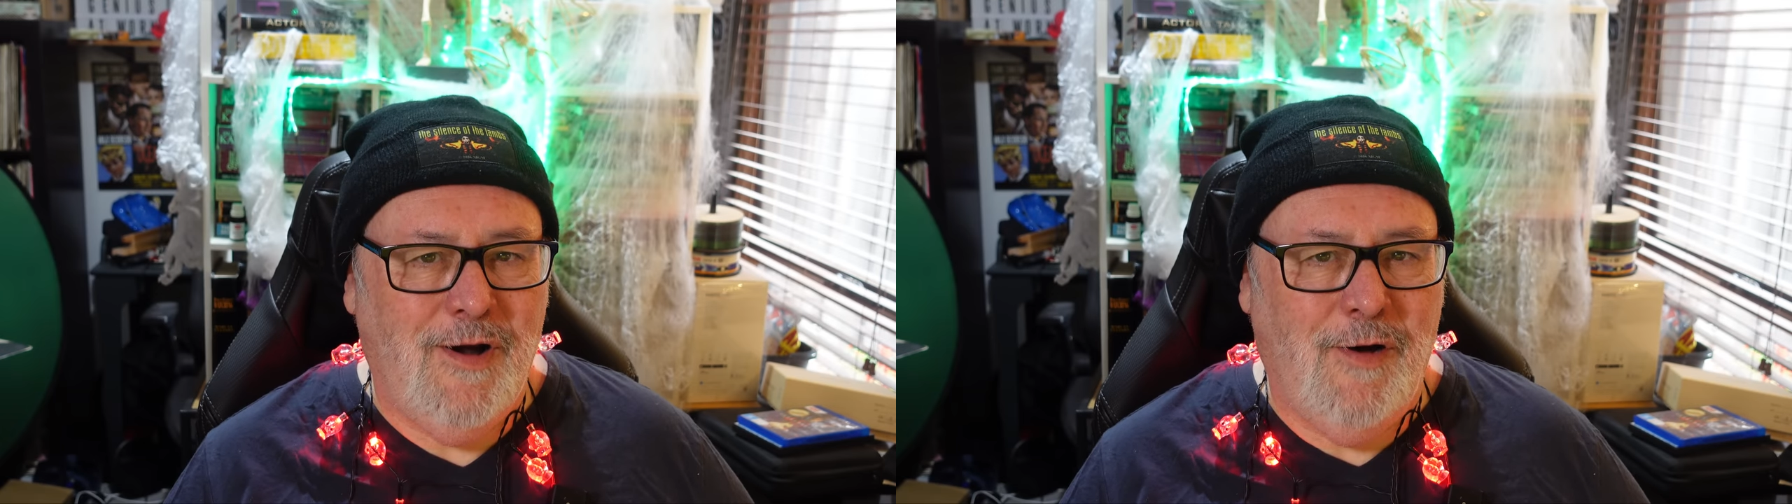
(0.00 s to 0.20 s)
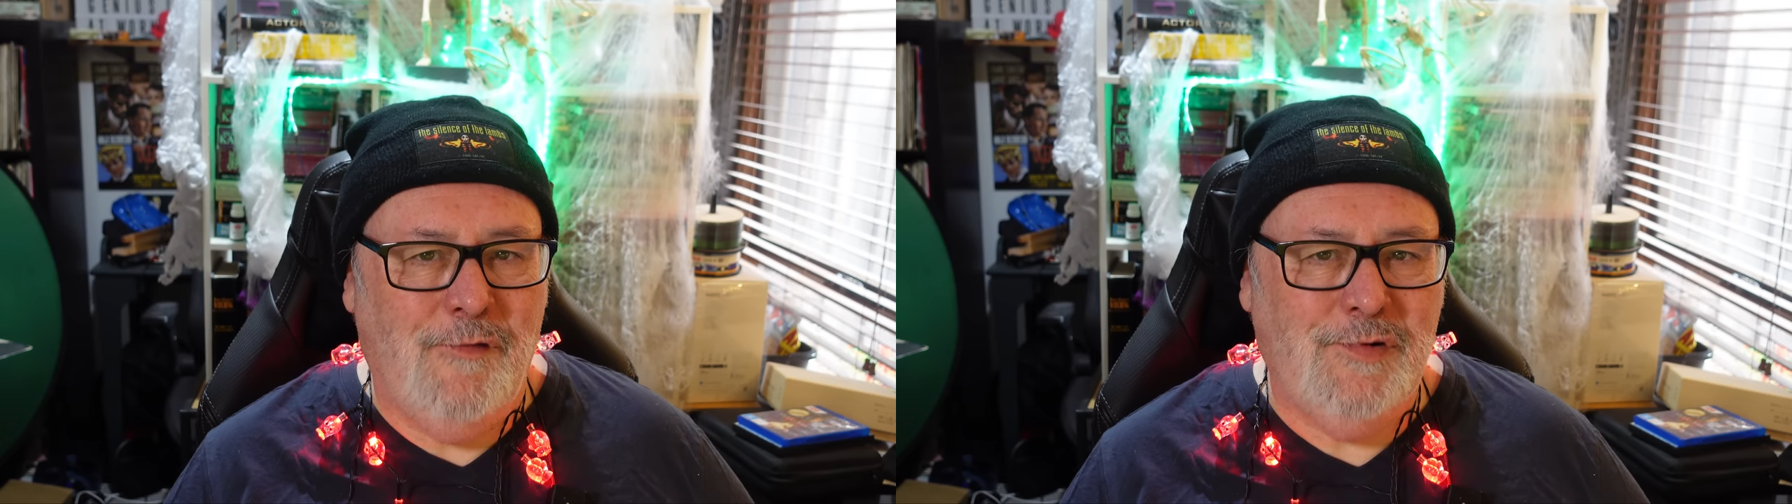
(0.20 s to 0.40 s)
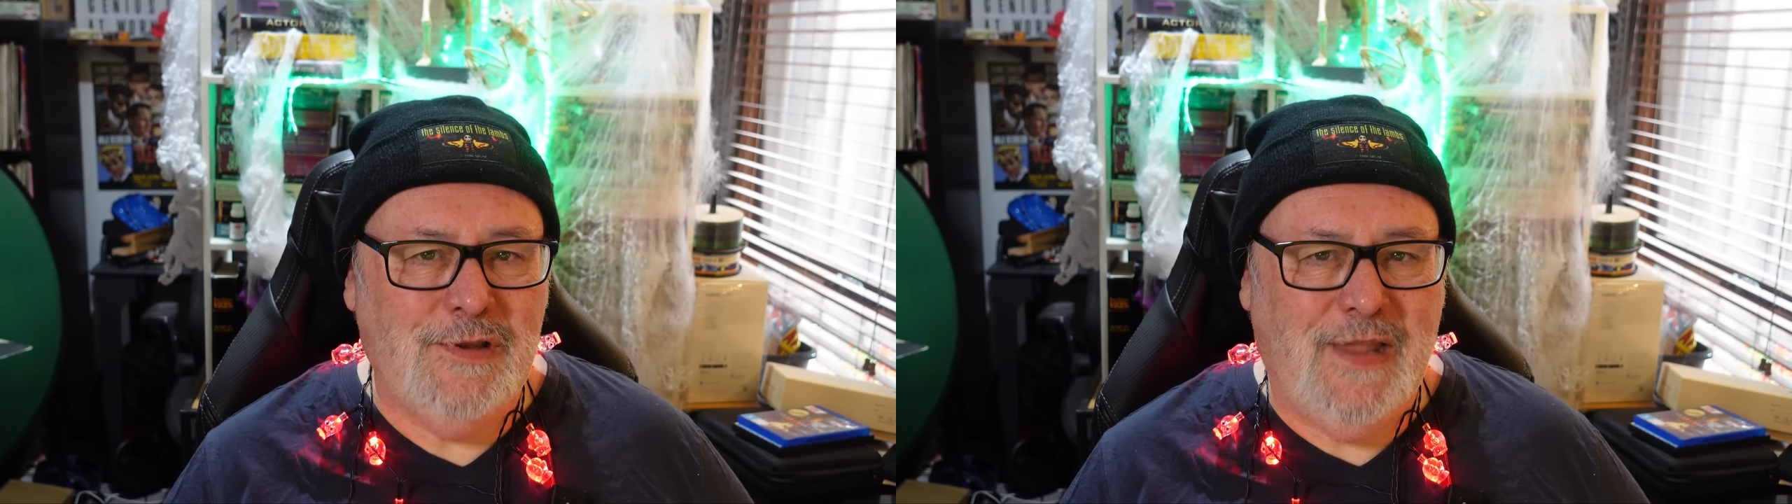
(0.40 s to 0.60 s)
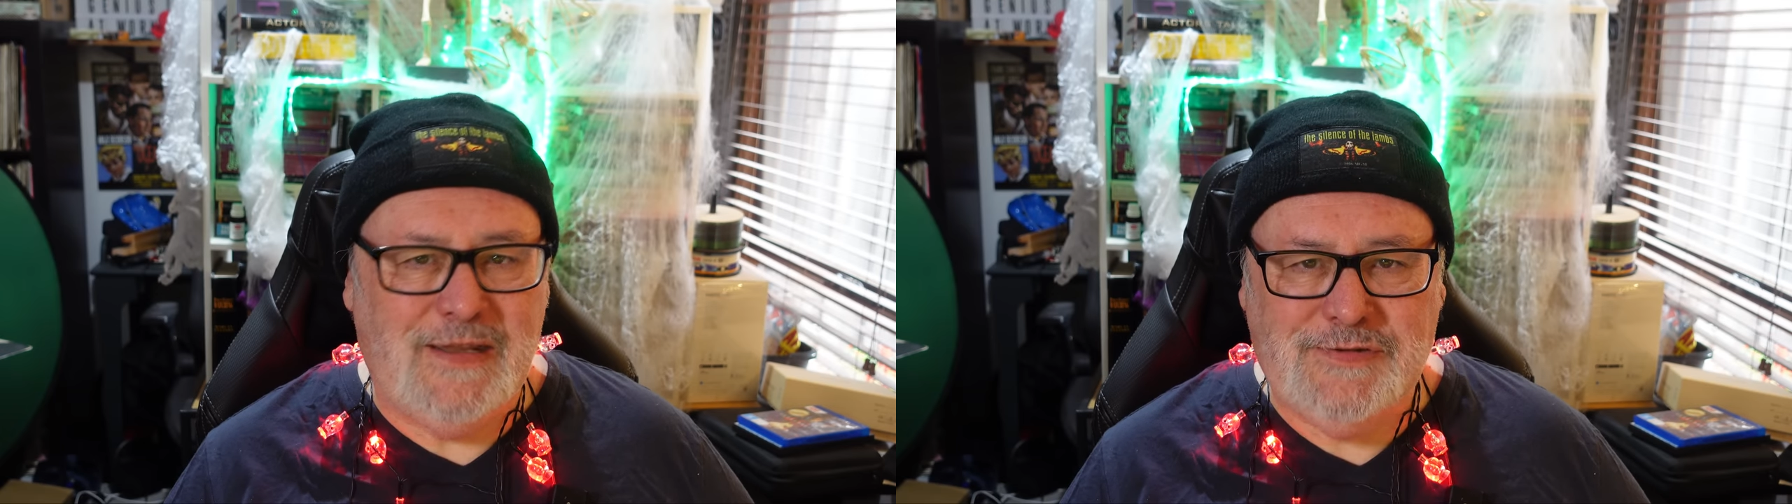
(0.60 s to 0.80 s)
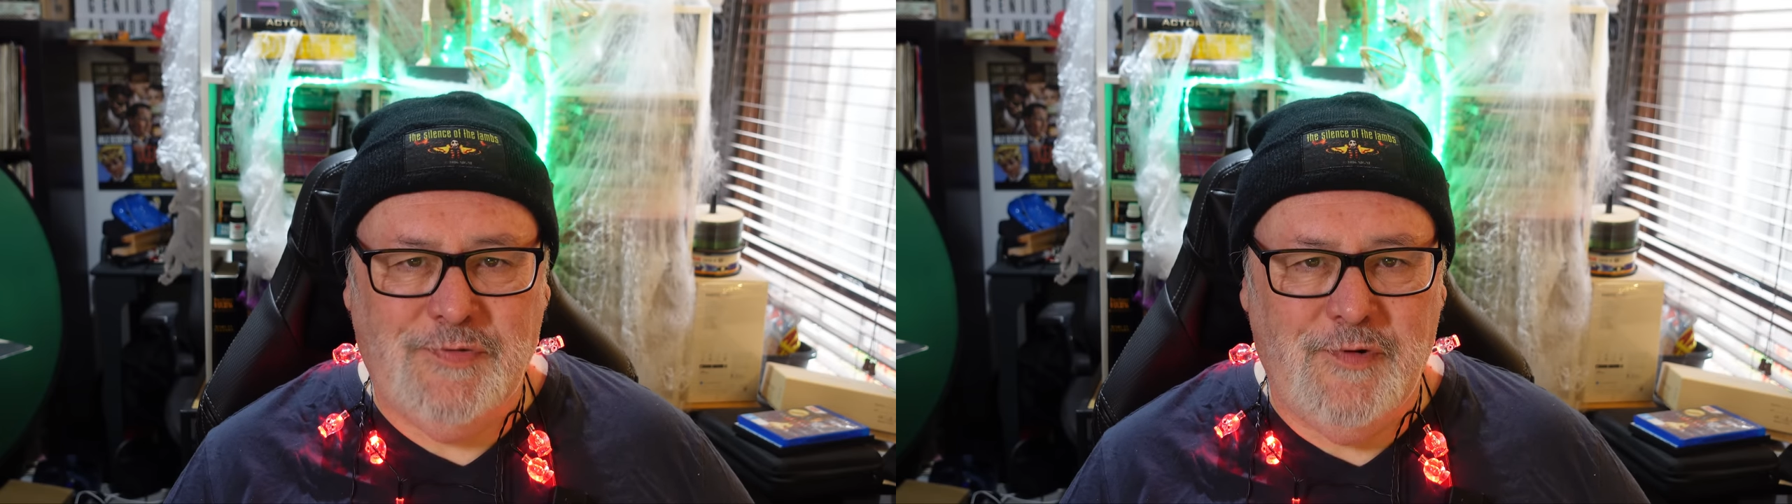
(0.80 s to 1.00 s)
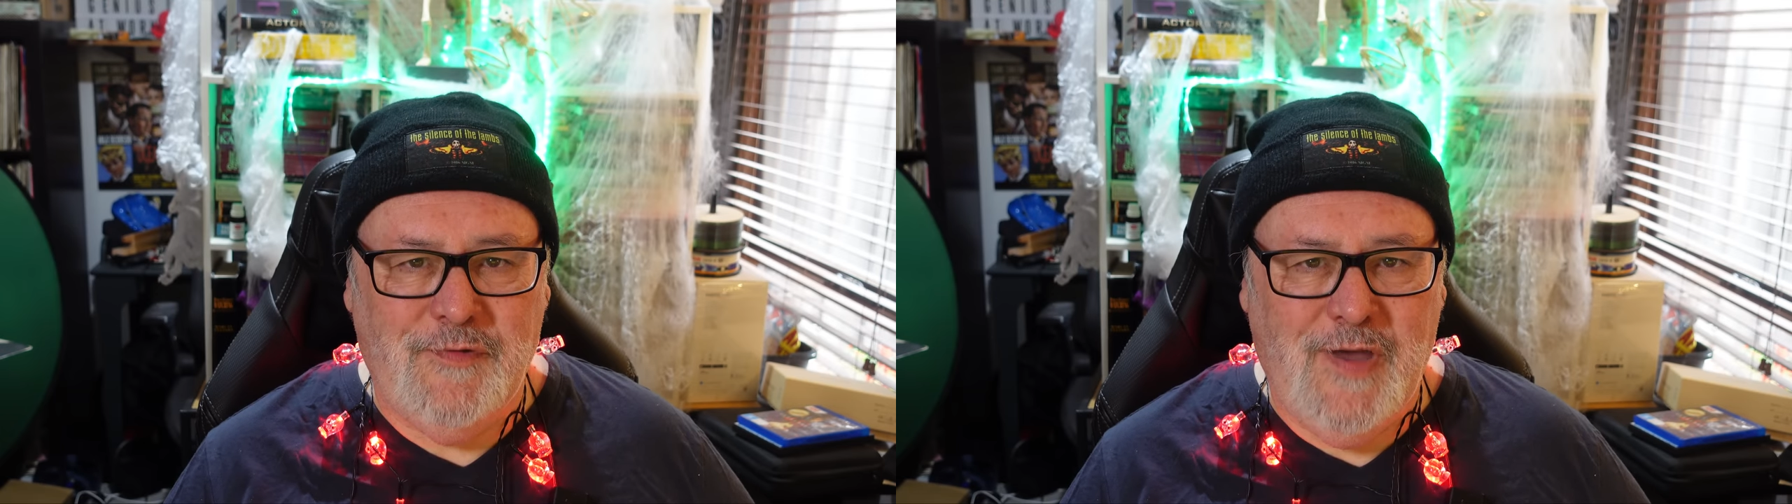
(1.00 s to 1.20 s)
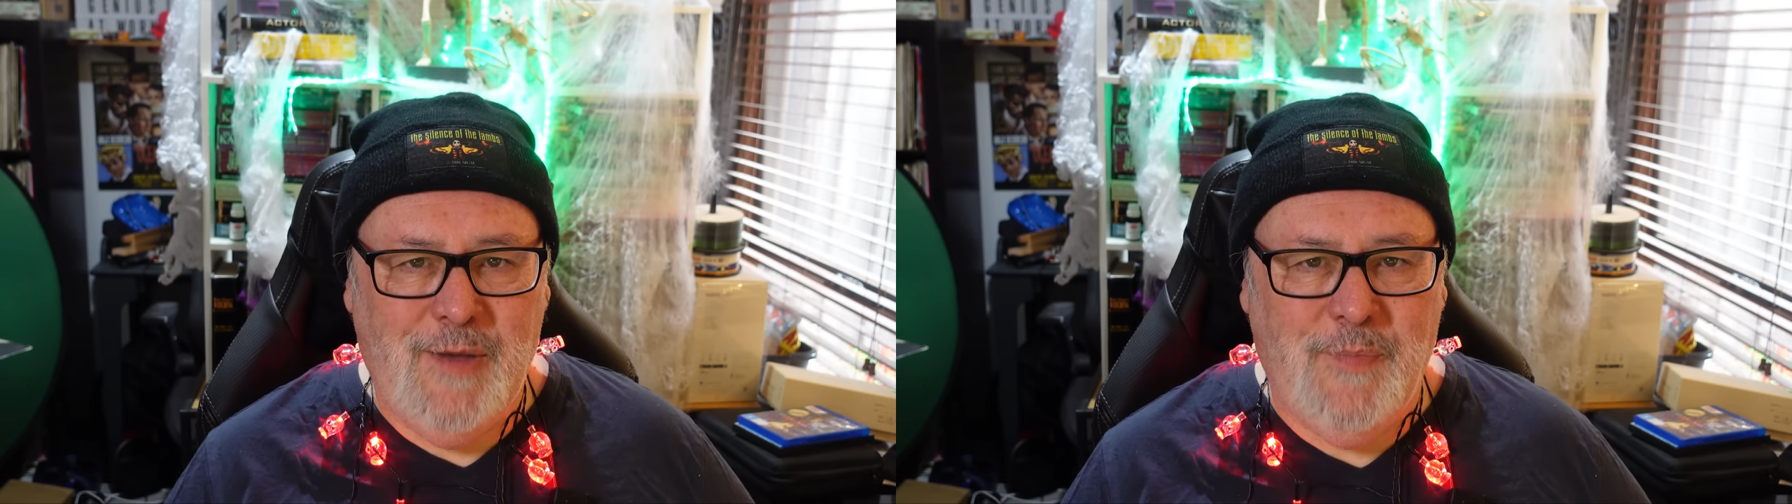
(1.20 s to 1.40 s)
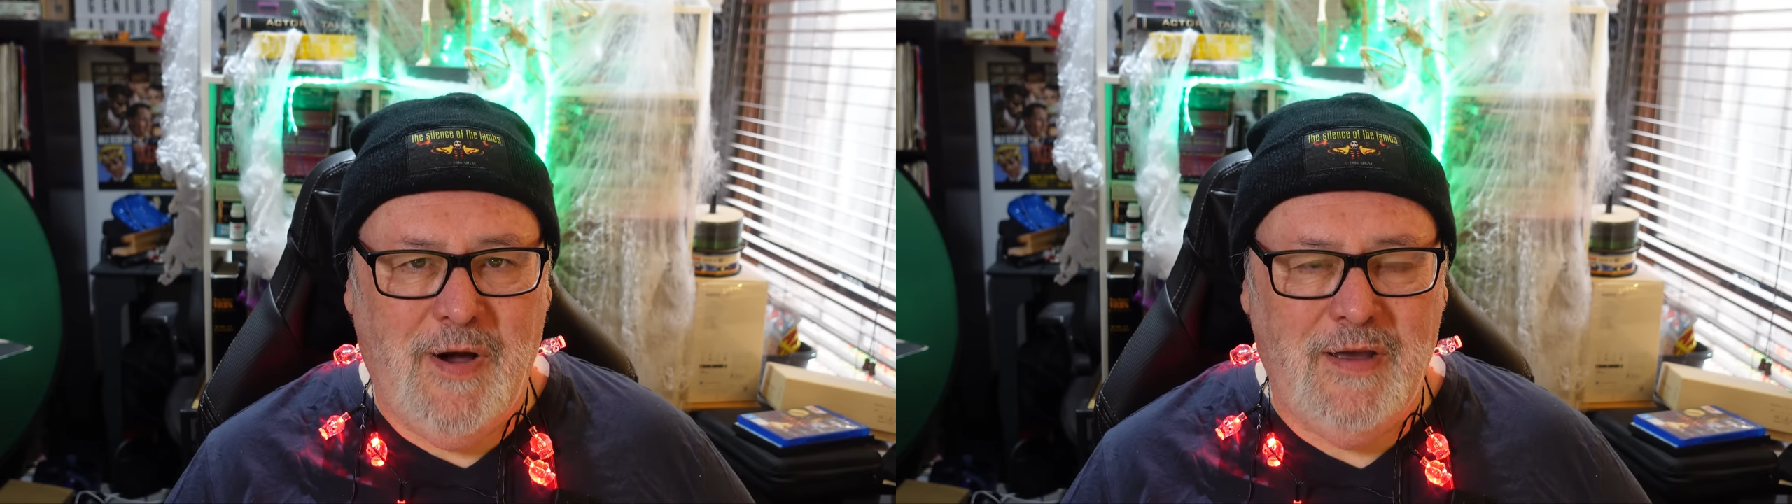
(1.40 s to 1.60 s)
of Lust for a
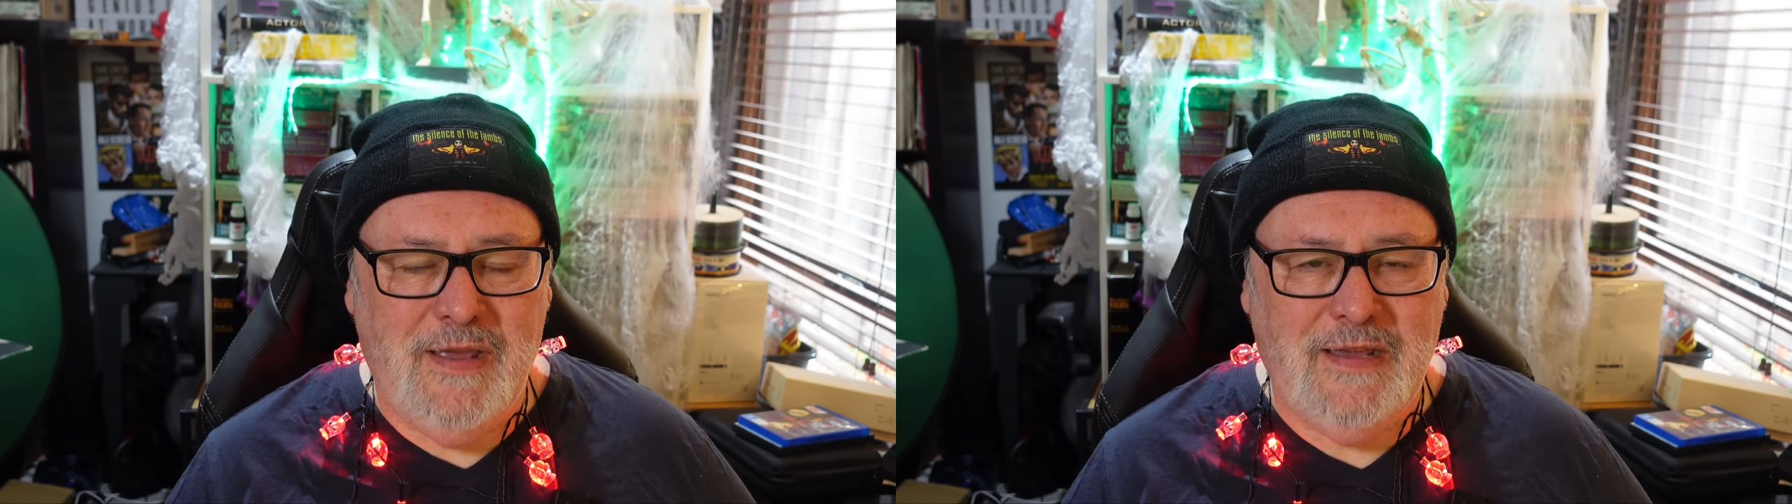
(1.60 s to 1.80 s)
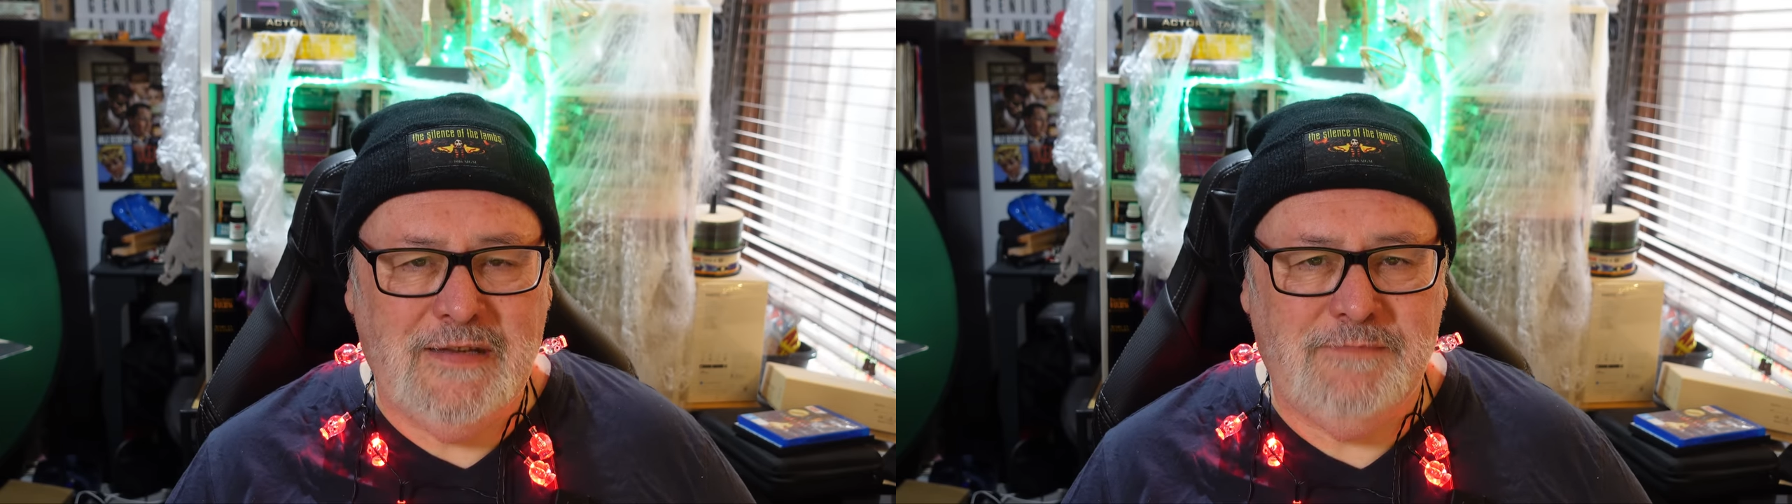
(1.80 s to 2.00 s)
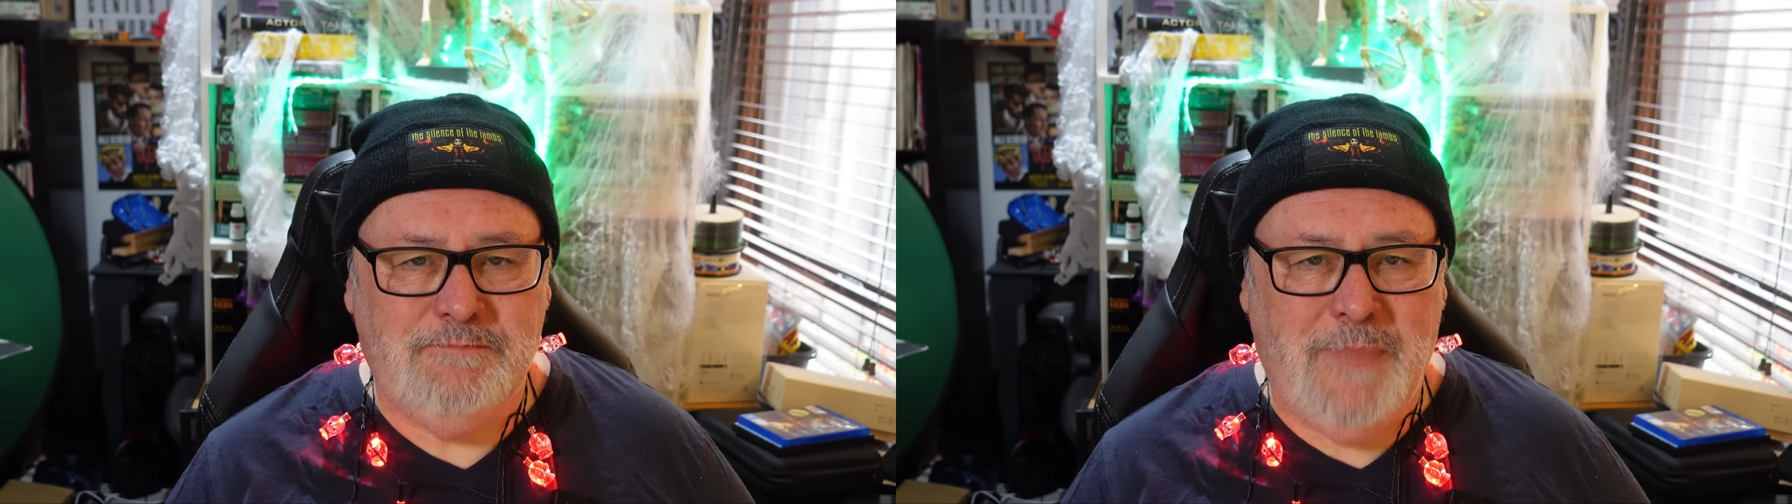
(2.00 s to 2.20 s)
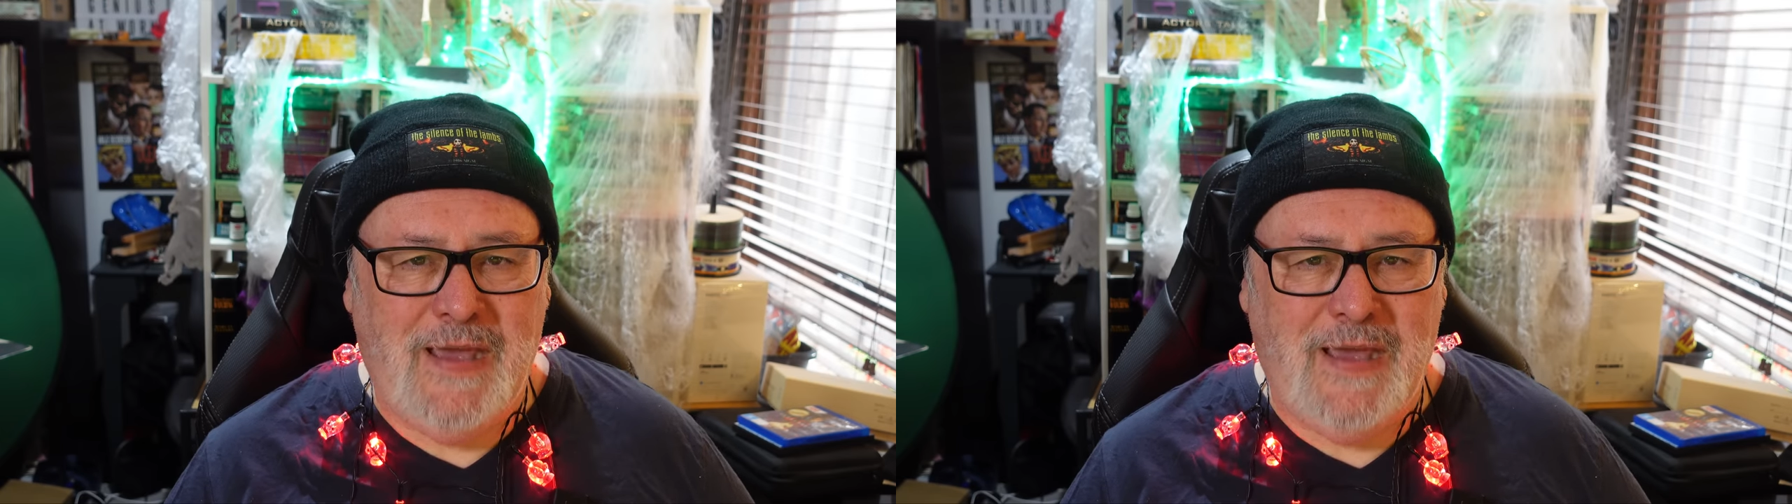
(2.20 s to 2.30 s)
Vampire is